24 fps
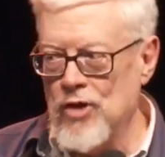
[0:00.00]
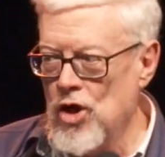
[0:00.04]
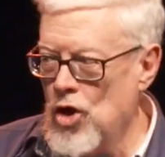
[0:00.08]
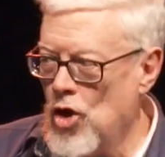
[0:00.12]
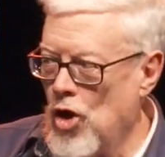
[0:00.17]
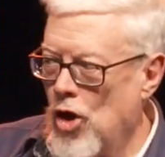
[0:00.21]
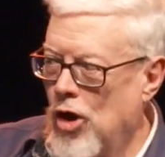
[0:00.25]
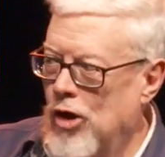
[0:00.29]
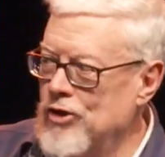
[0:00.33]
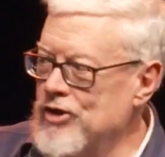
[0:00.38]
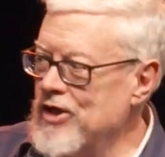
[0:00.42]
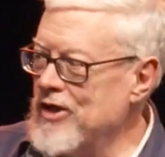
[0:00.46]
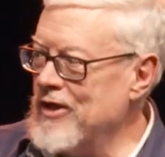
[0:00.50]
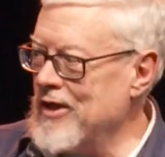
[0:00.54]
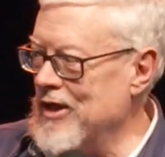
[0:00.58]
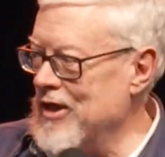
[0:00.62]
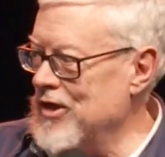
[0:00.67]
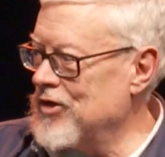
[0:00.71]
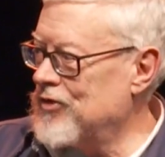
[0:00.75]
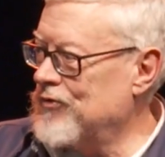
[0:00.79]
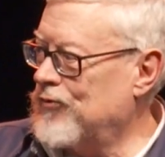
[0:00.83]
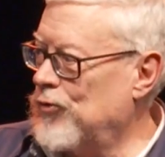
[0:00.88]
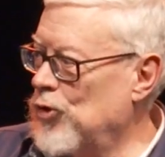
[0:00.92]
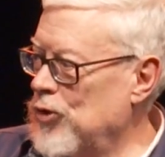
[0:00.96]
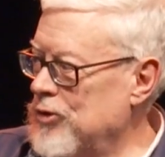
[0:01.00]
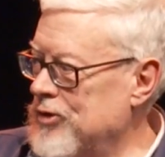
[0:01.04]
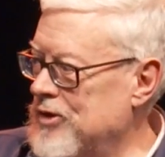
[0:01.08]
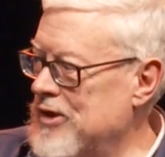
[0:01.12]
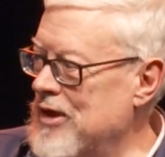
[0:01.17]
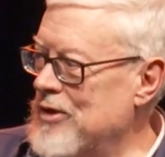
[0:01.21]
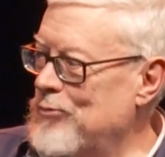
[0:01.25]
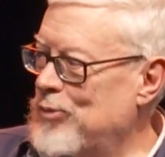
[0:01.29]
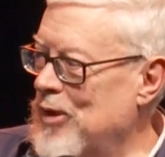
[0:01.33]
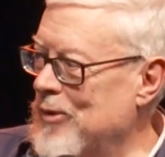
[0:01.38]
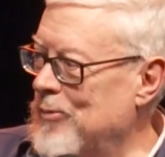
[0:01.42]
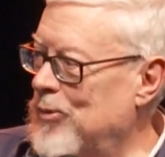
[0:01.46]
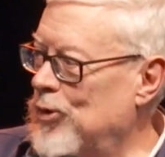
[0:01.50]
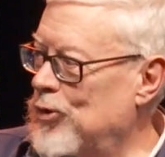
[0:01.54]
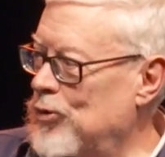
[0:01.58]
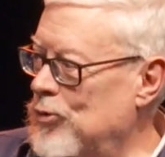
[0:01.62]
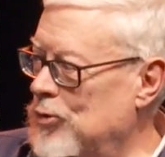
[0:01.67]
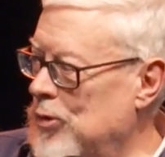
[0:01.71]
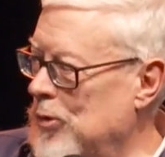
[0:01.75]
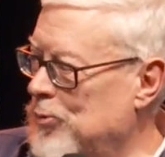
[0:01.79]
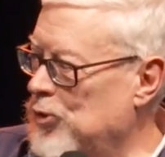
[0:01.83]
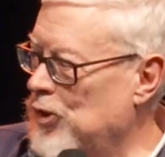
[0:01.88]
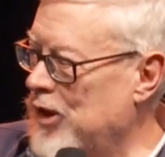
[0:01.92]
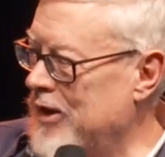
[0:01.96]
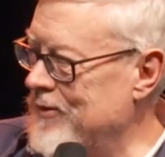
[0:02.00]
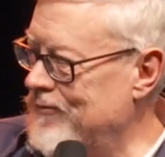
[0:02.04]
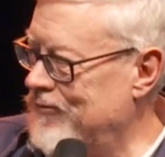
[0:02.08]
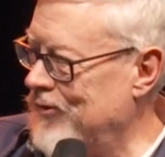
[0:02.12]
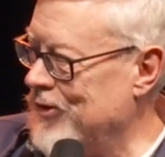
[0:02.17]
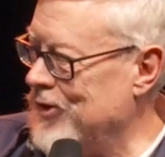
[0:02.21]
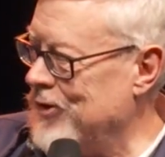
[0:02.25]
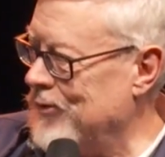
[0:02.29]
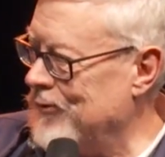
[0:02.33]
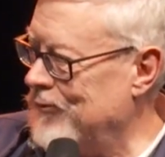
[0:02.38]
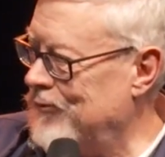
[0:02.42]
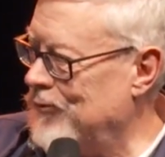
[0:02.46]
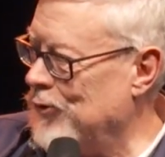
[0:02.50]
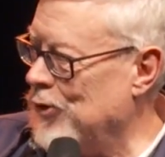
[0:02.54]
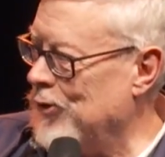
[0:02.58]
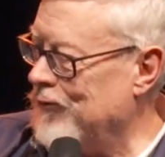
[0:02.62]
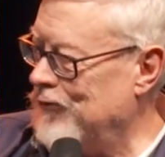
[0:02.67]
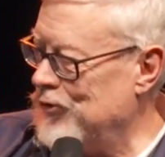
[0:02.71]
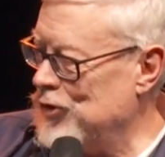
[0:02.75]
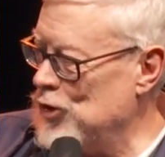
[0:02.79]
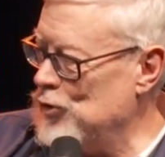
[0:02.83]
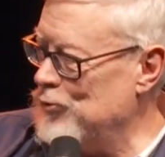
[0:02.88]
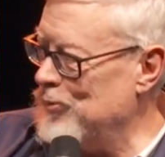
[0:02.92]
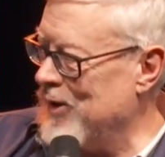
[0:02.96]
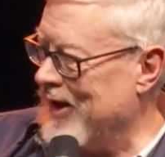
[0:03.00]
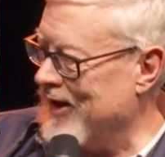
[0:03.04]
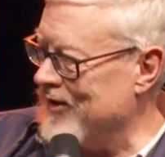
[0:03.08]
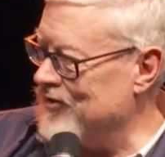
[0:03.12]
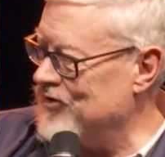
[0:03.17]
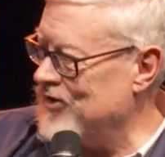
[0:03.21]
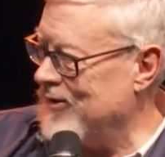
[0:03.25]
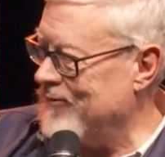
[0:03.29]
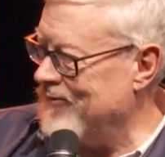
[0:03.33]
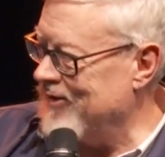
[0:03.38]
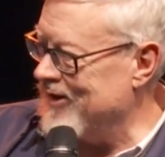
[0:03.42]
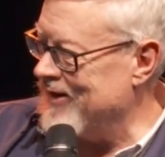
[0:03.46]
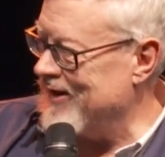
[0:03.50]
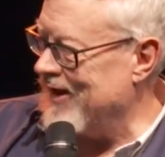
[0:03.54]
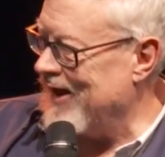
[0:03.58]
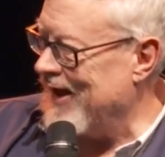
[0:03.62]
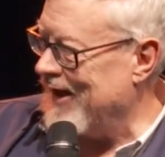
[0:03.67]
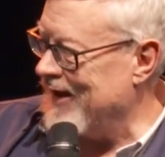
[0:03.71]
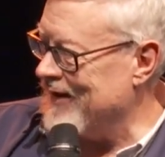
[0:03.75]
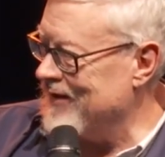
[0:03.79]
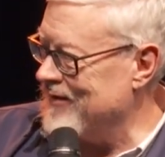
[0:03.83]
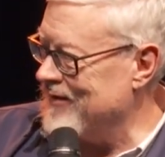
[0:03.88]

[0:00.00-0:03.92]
All you need is 14 people who will pray for you for a few minutes every day.